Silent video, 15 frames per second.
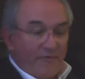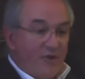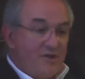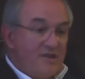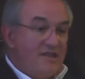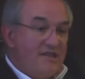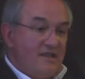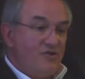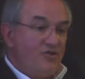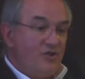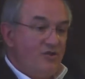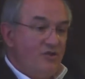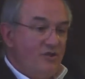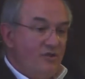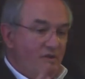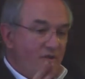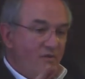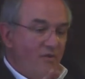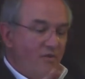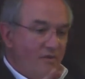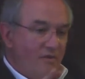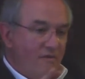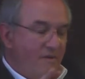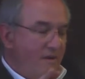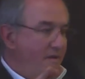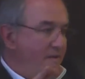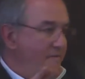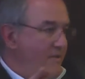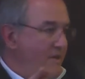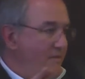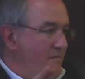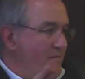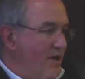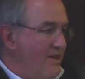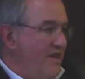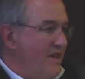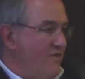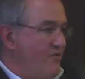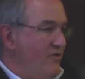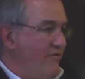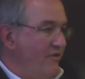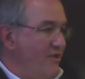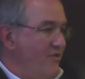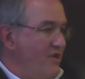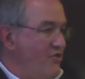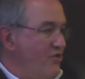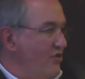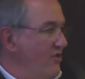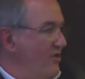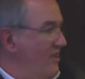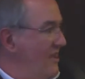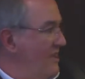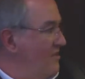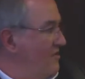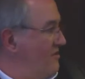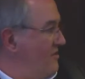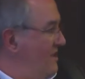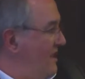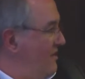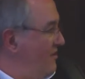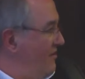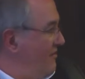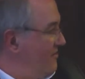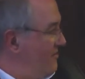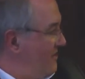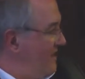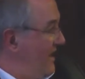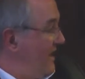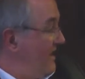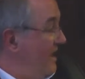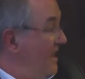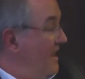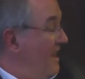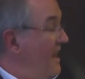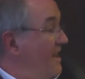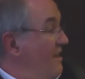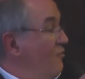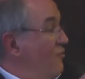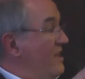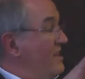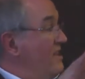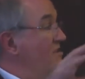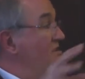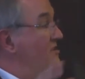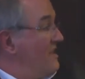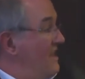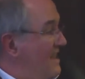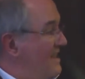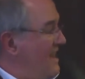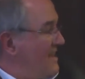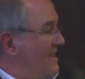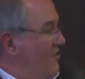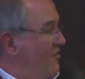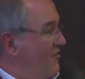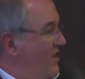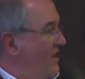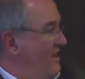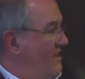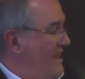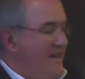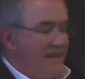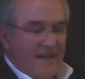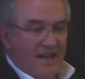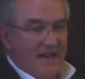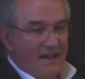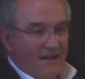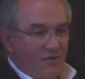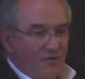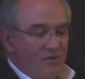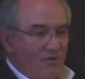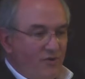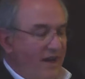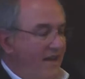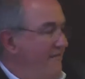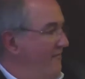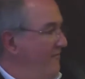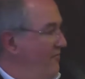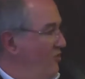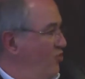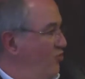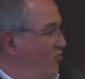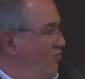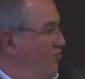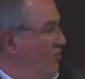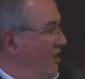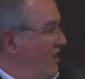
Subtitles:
first distinction, multinational federation is a state or non-state. And within the state category, then I also have two